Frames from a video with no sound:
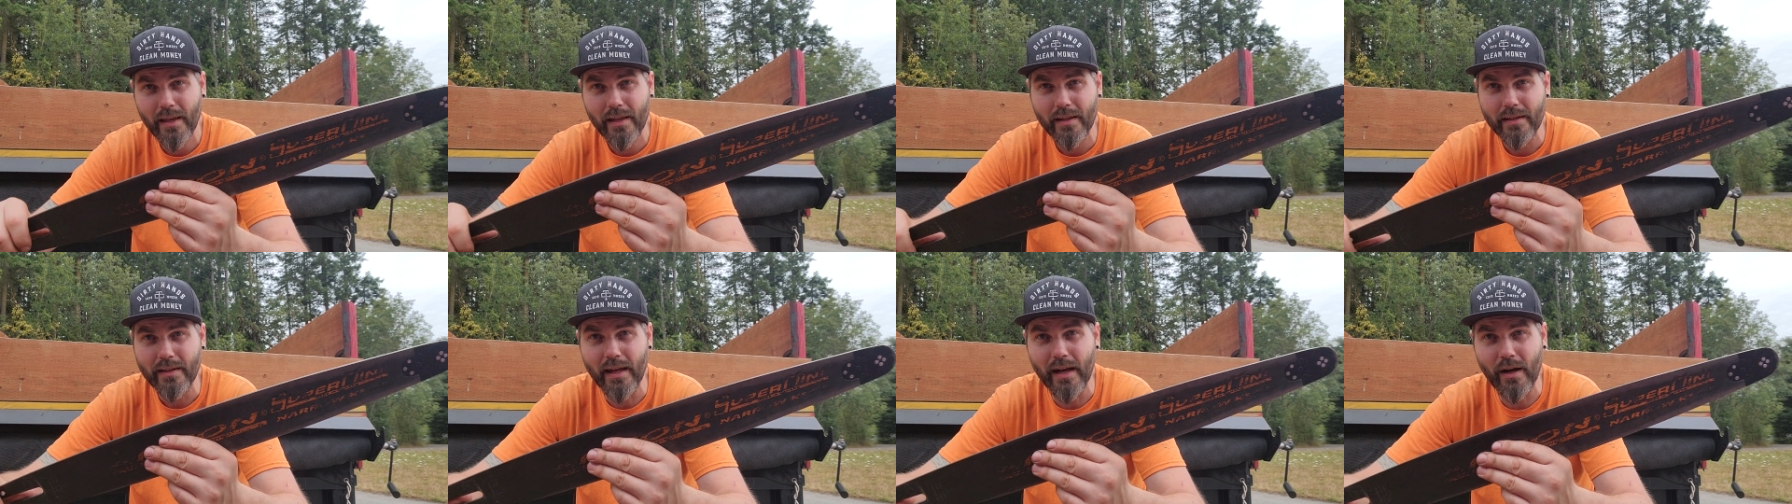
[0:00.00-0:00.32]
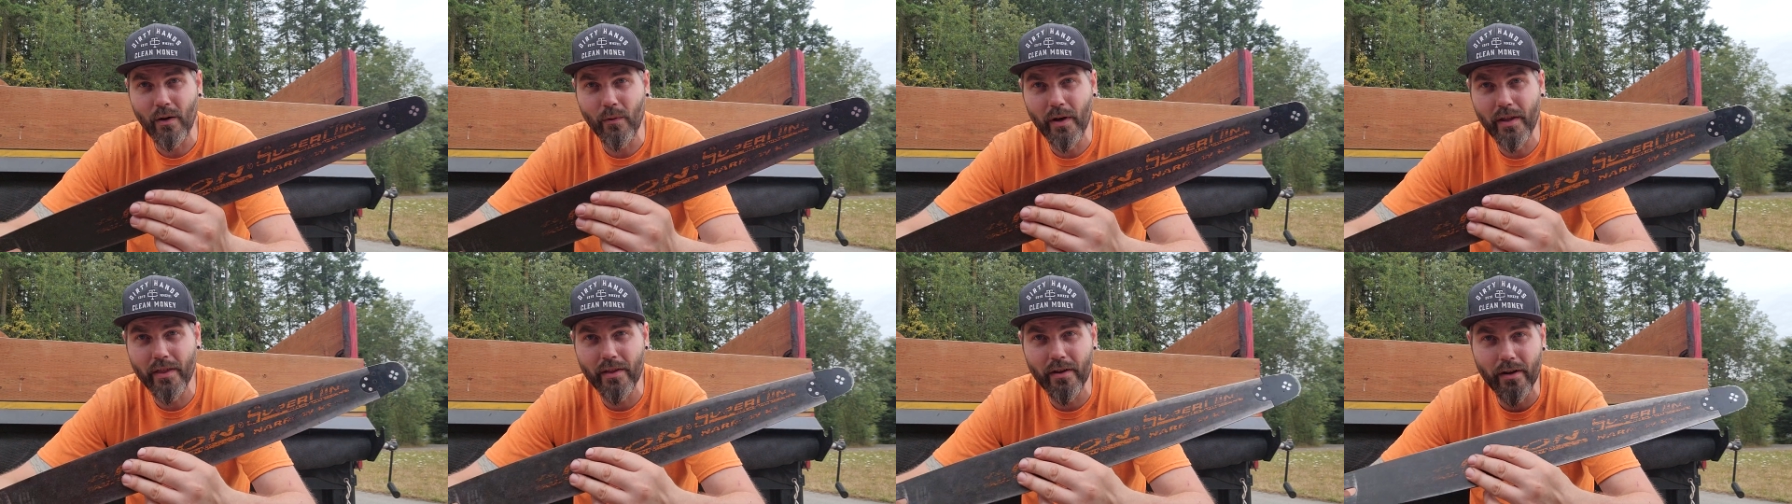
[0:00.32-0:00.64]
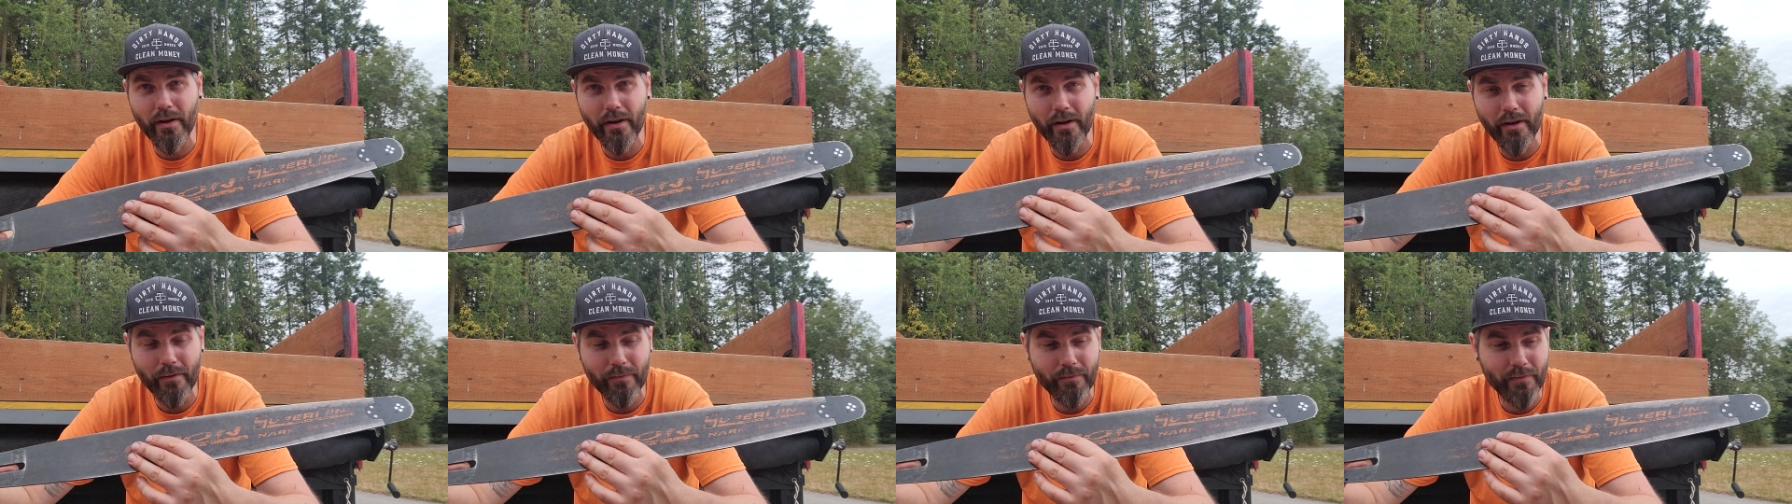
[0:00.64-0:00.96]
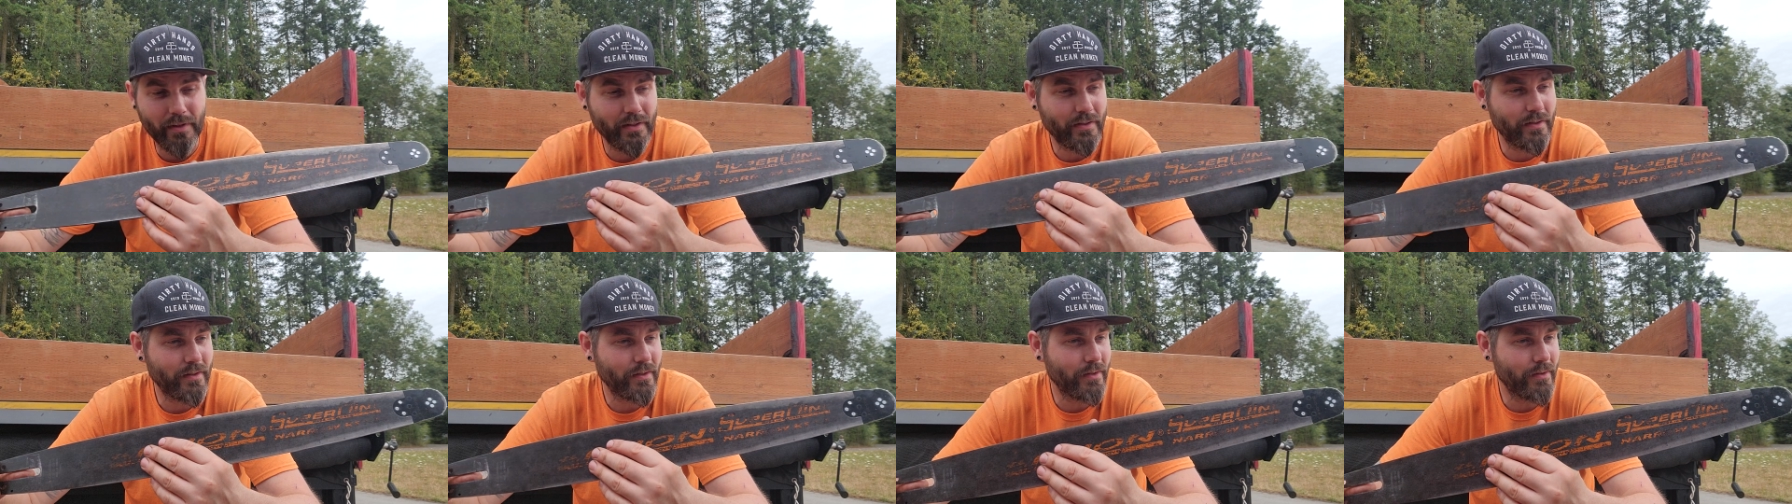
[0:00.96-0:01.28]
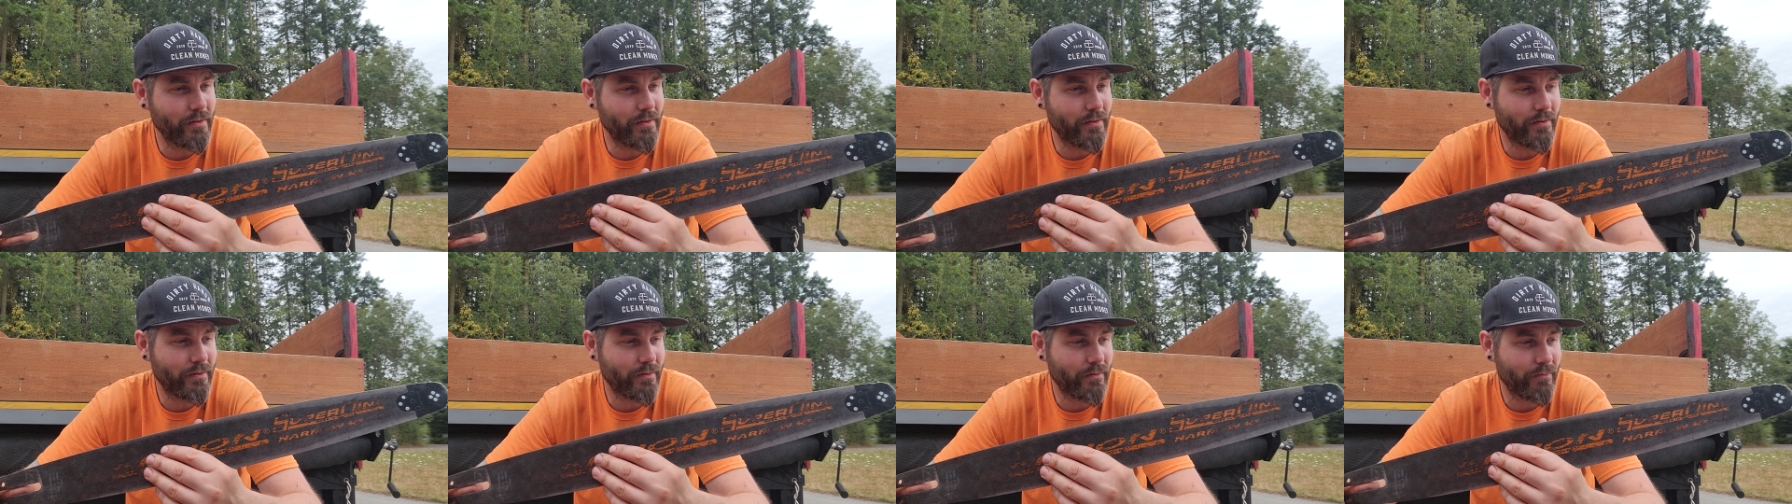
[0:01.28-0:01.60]
Now, whether this
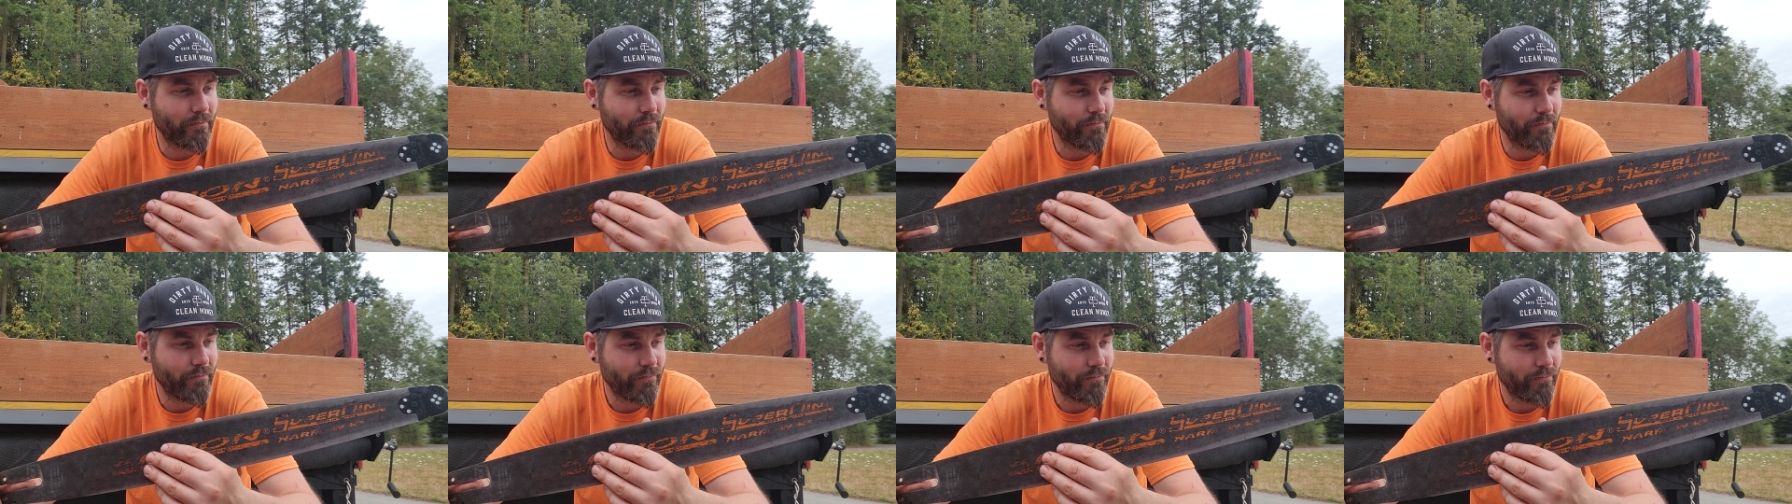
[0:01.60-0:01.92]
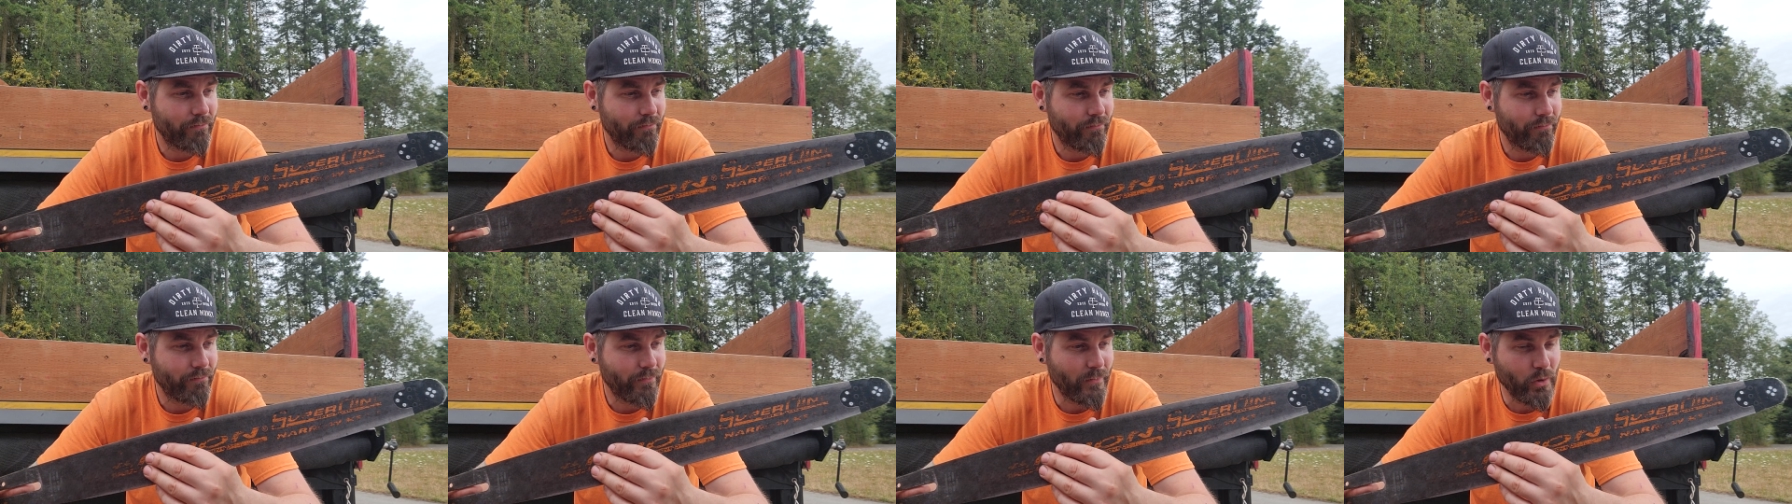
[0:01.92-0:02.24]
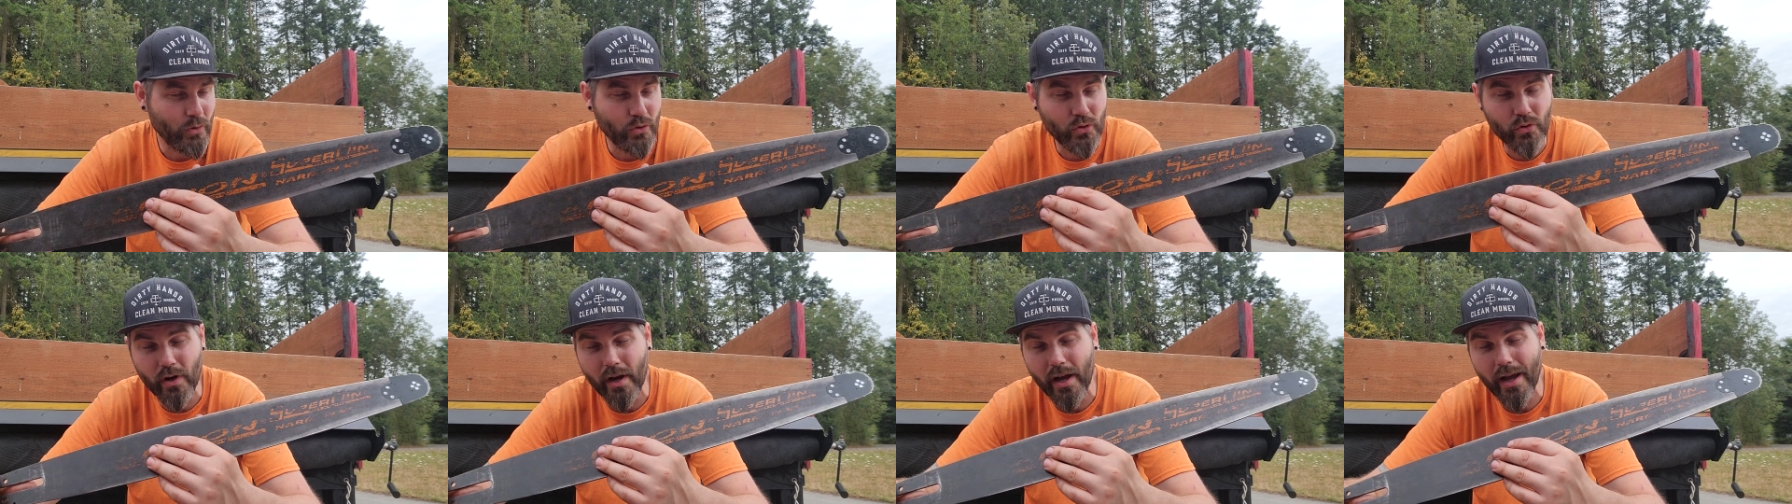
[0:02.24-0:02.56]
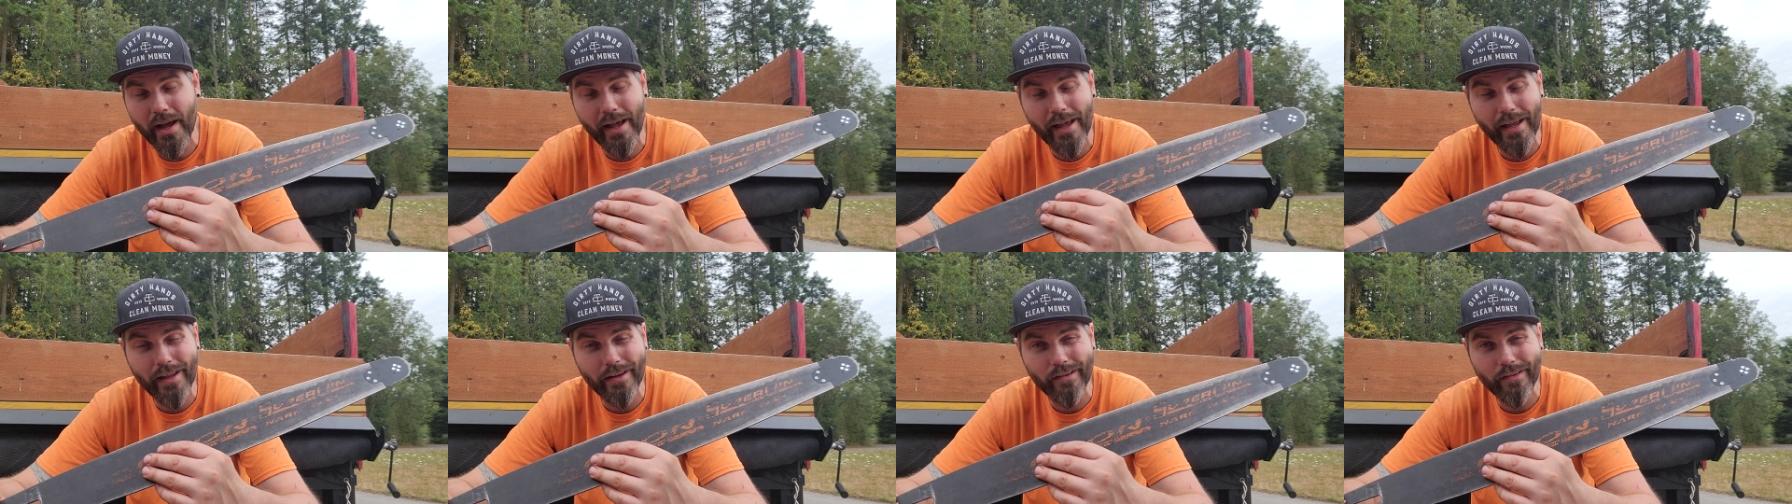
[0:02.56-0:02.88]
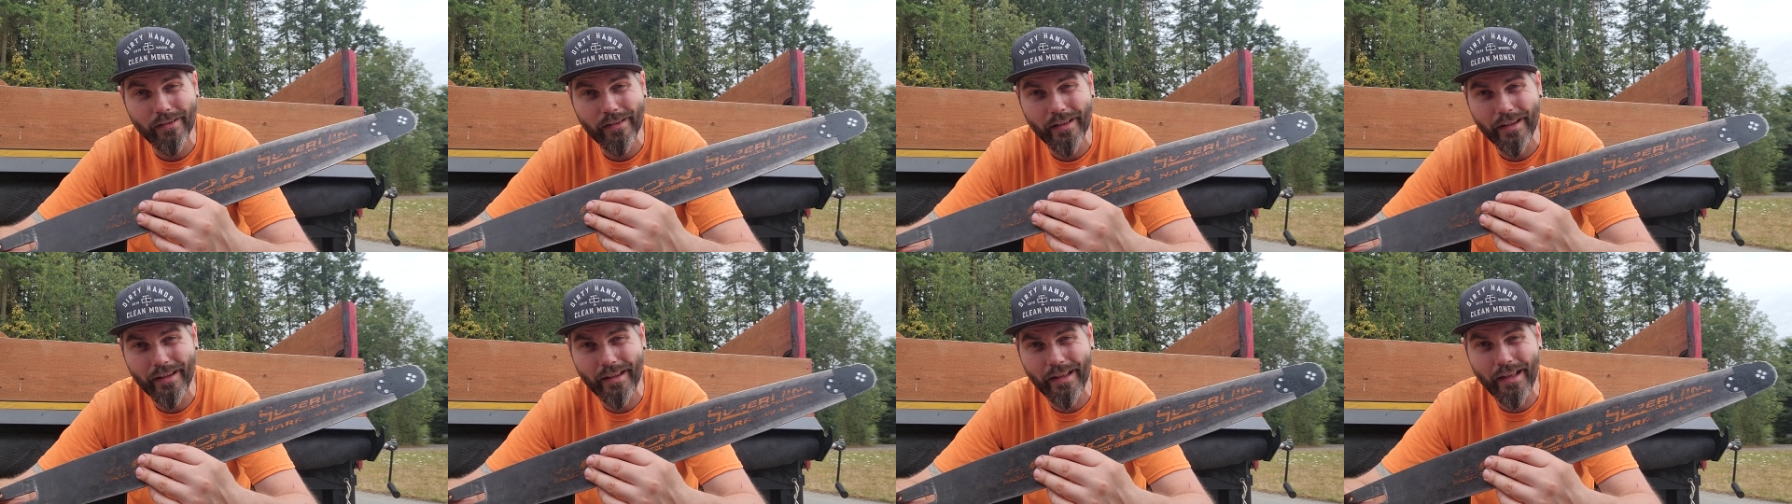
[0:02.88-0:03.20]
is, you try it and
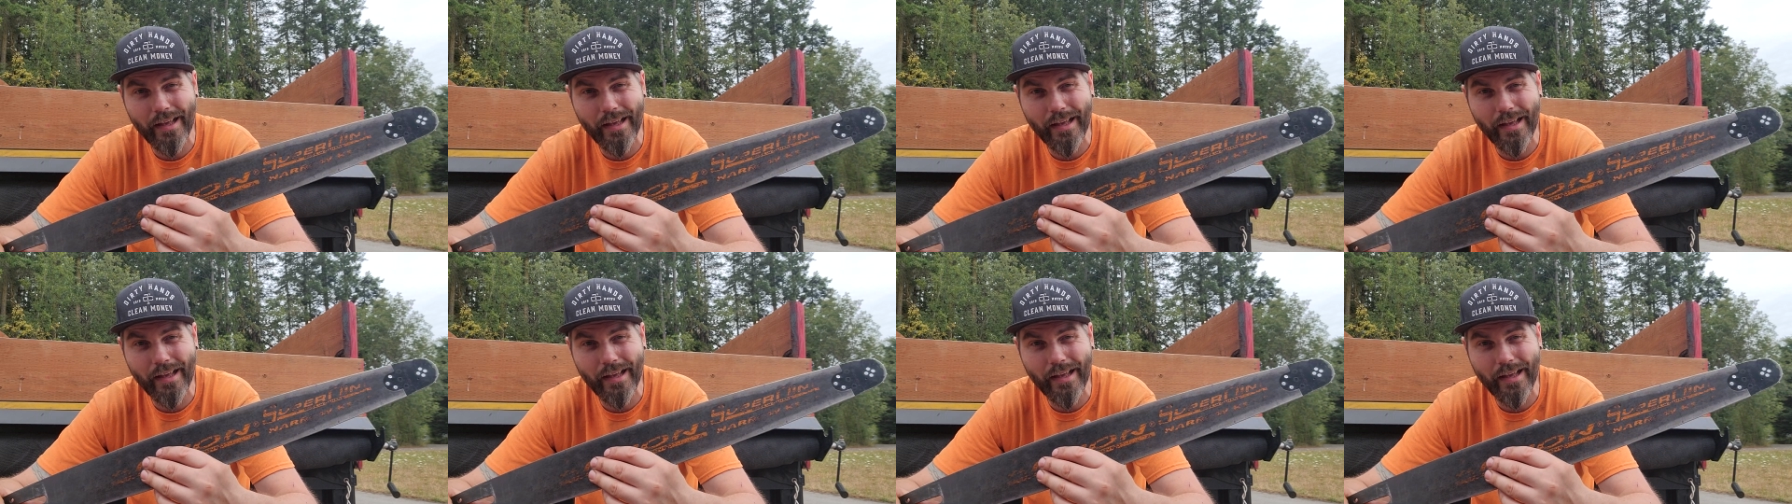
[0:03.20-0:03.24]
you're like,